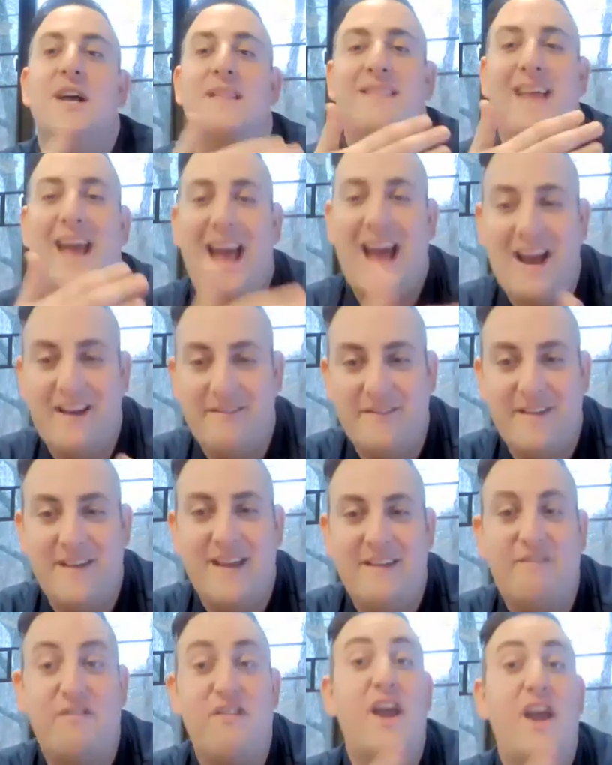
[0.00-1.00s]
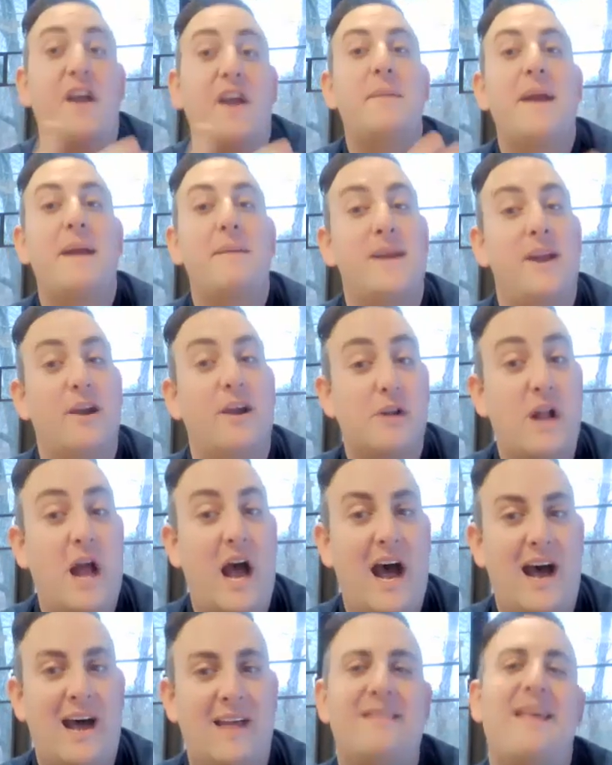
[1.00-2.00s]
They have, if they maybe are
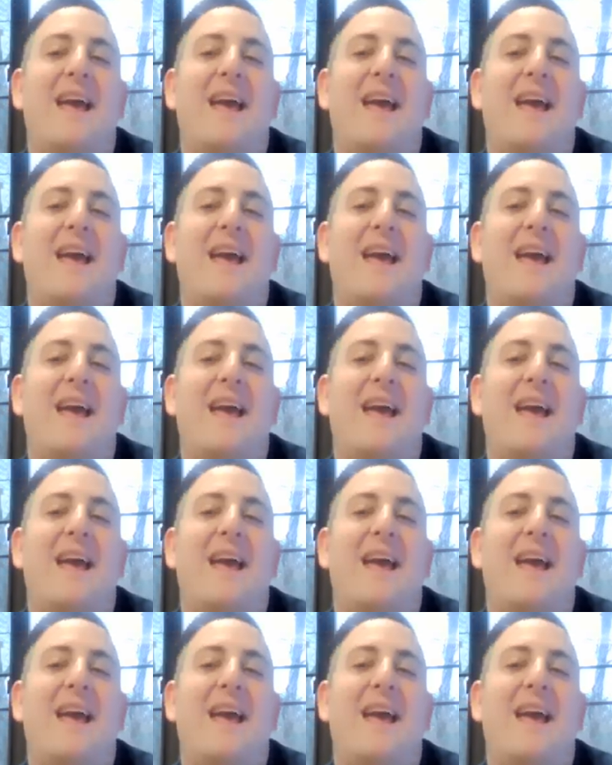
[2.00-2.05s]
not,